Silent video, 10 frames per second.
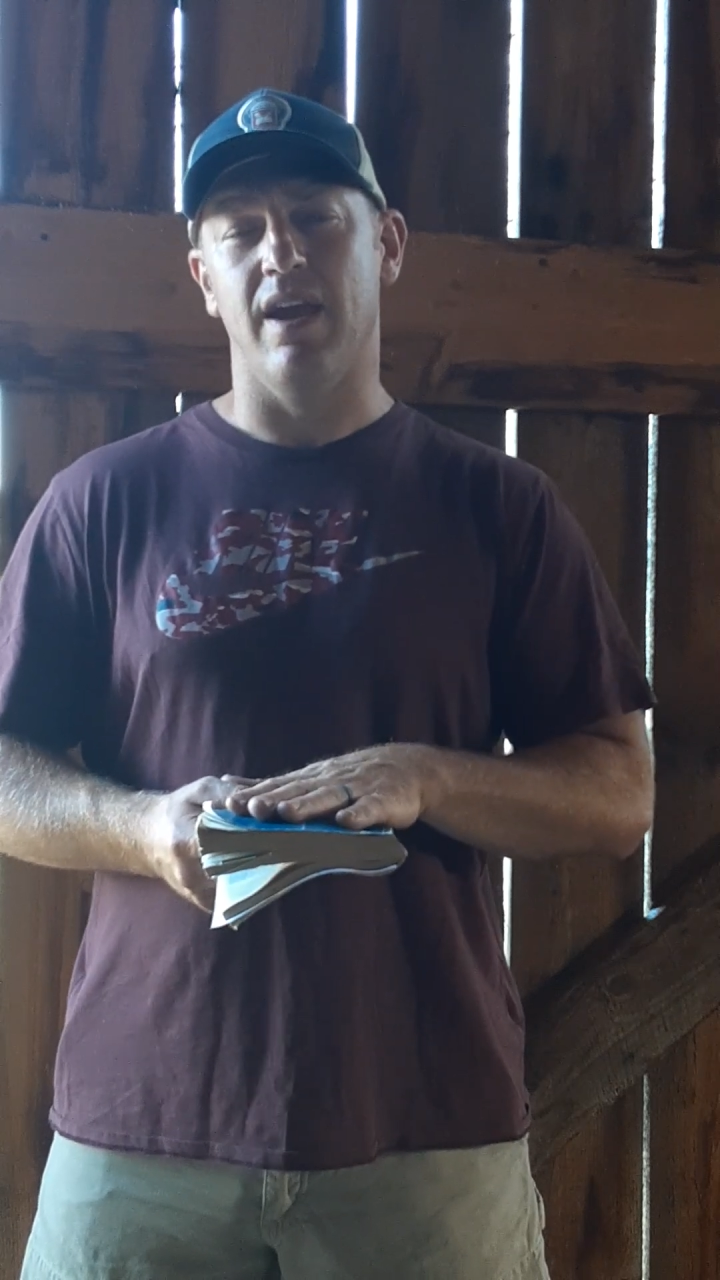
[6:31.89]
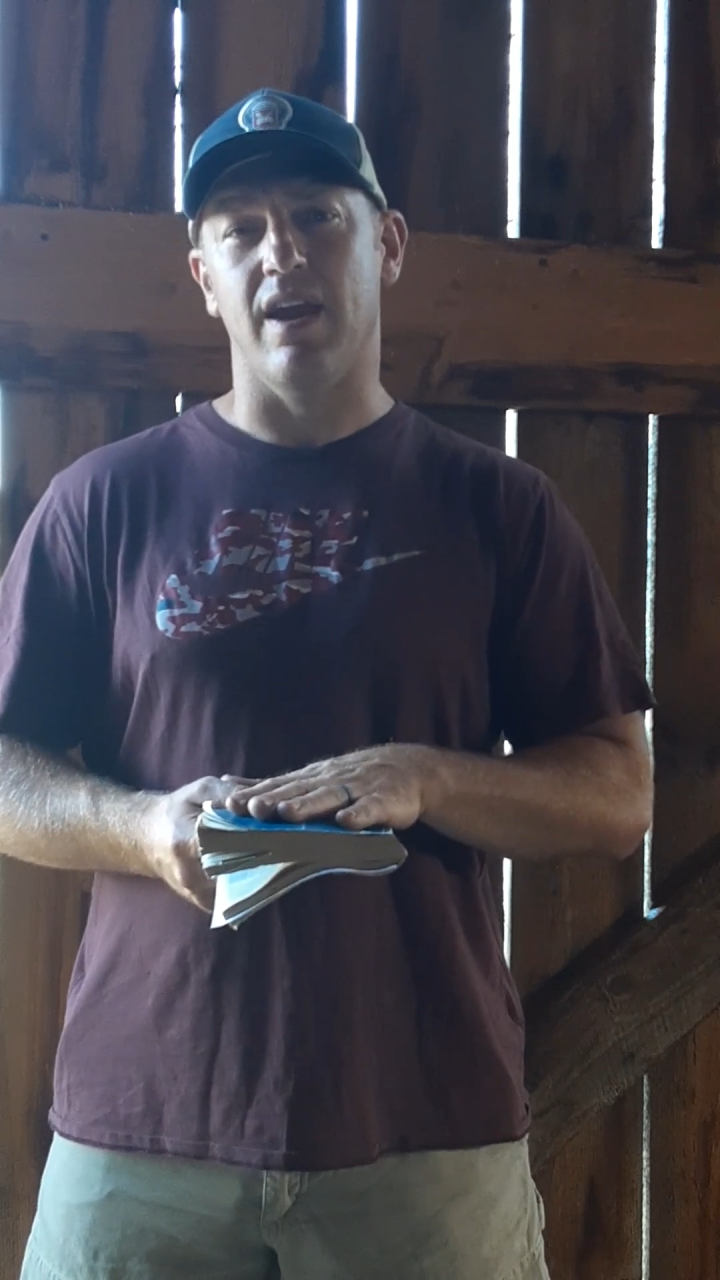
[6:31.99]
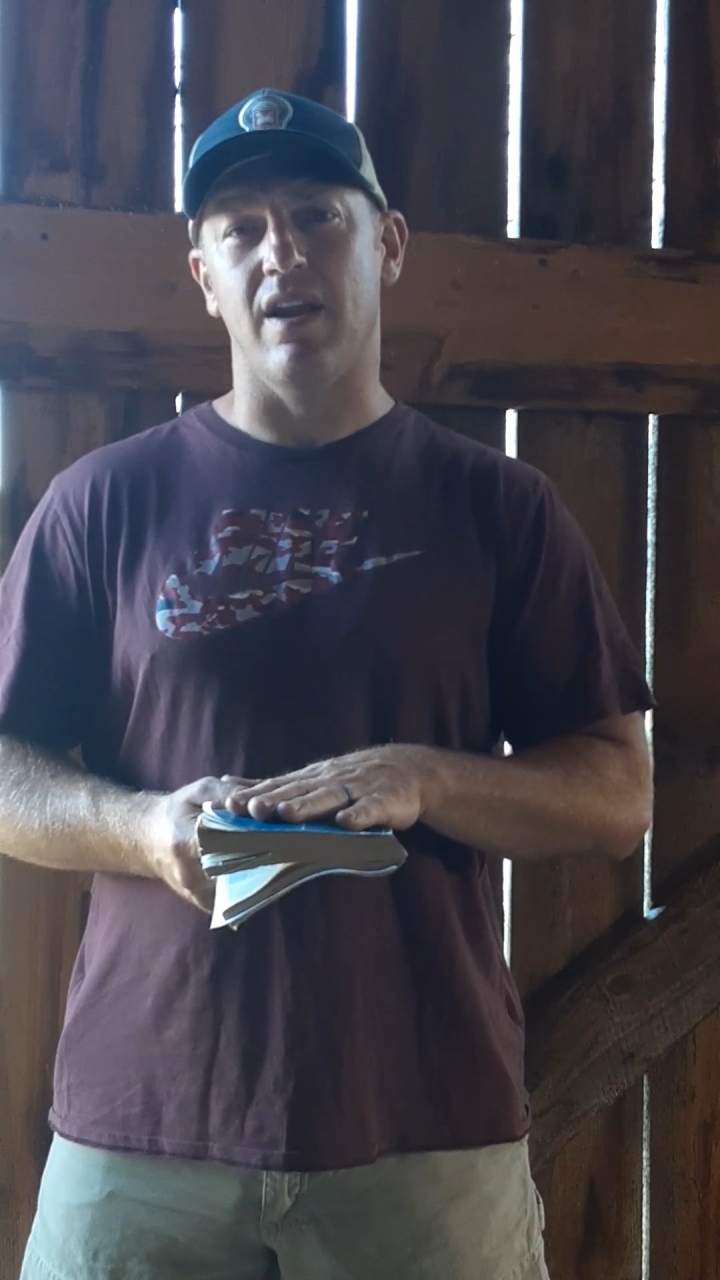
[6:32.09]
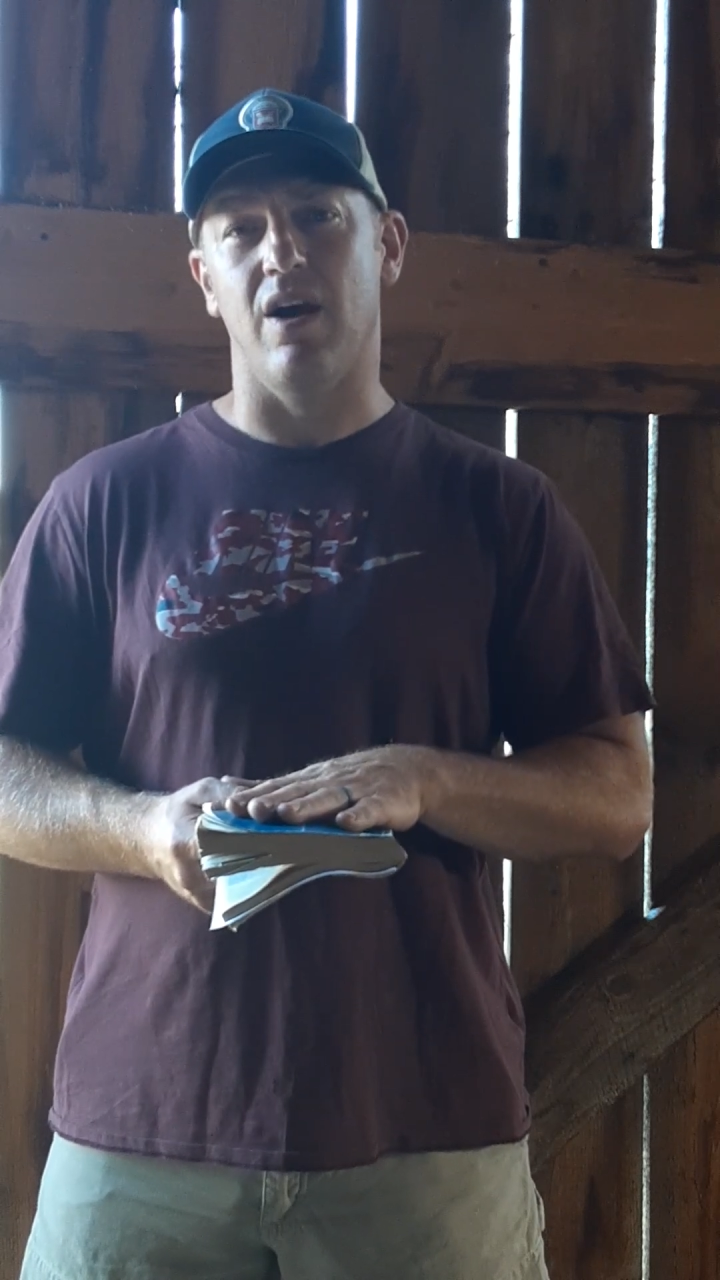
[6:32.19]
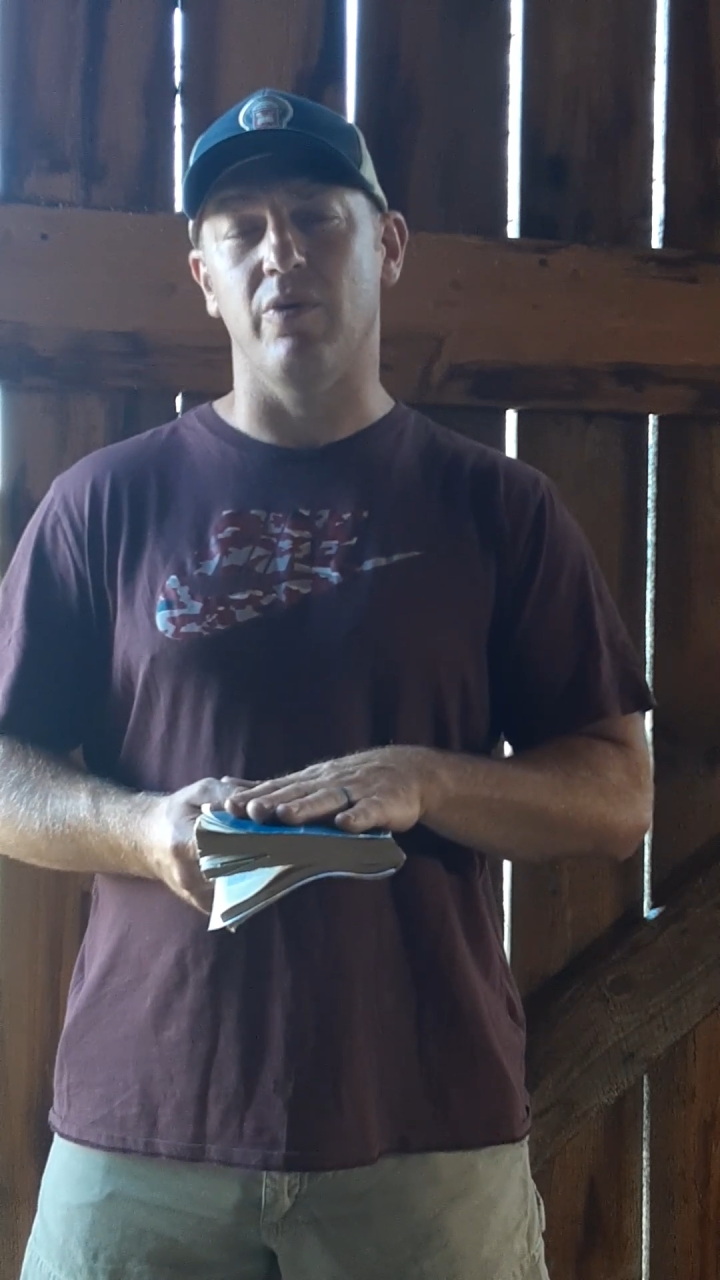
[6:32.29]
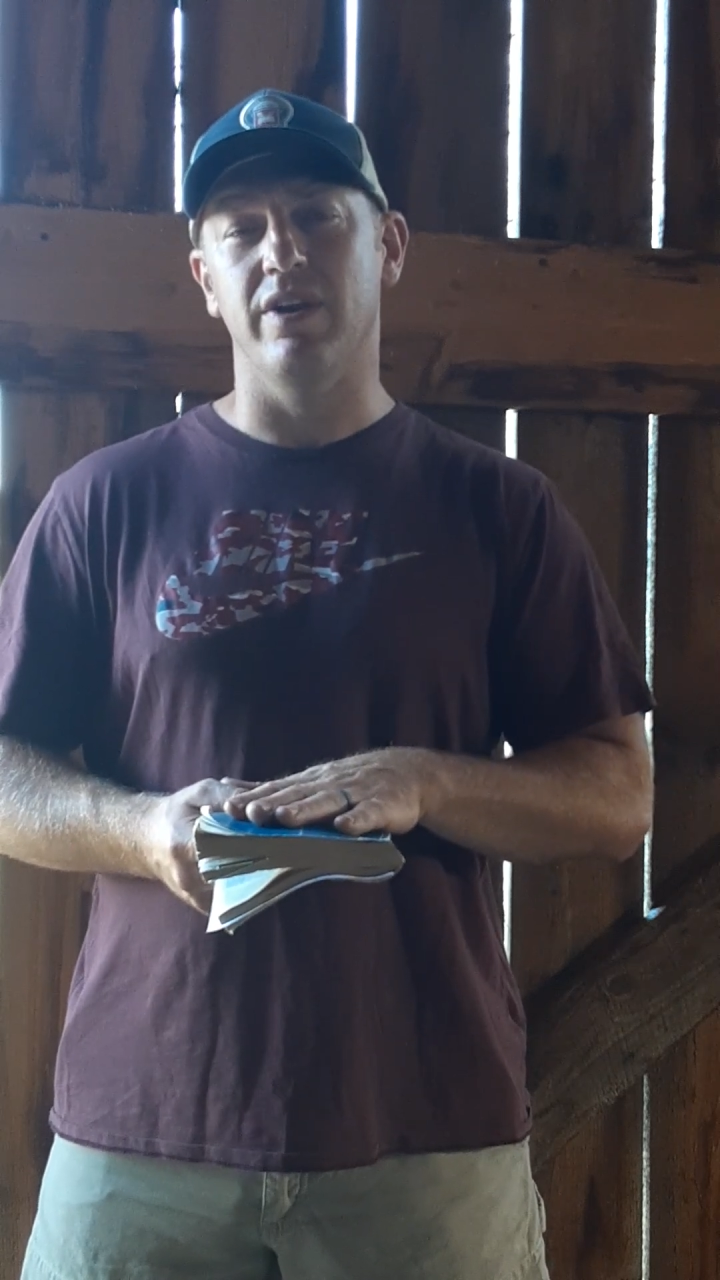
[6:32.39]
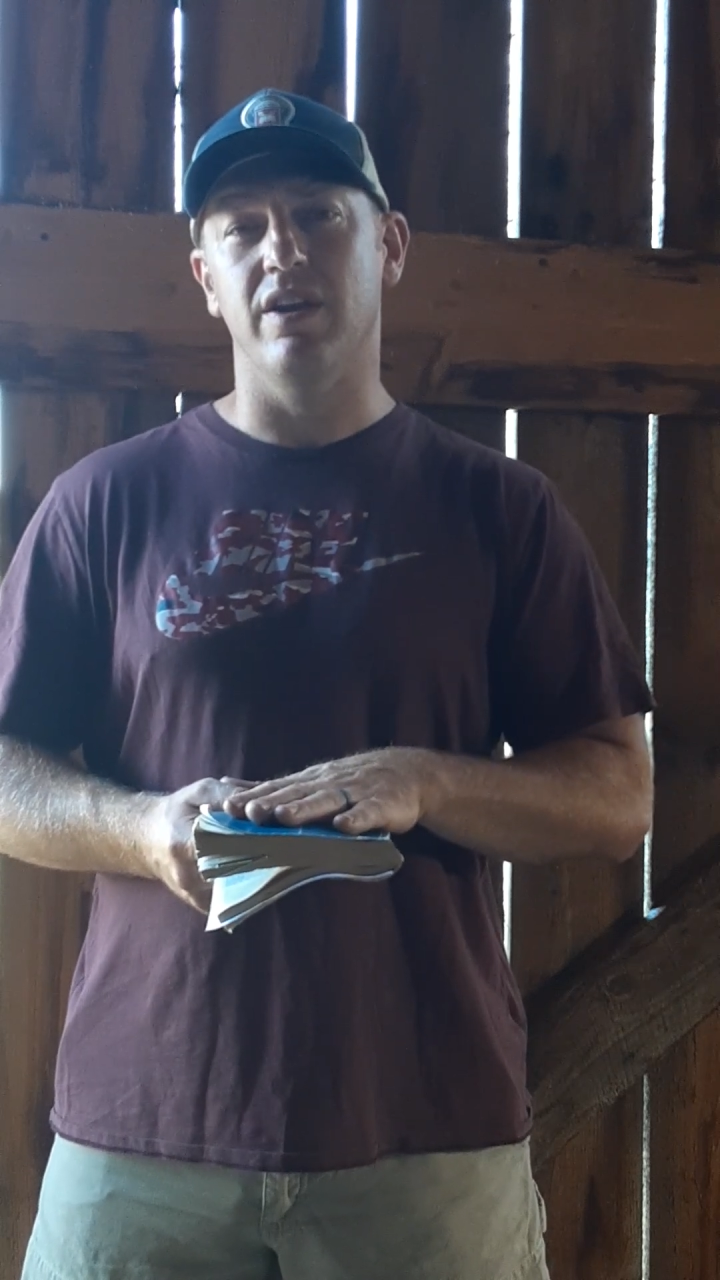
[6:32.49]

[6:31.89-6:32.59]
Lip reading: And we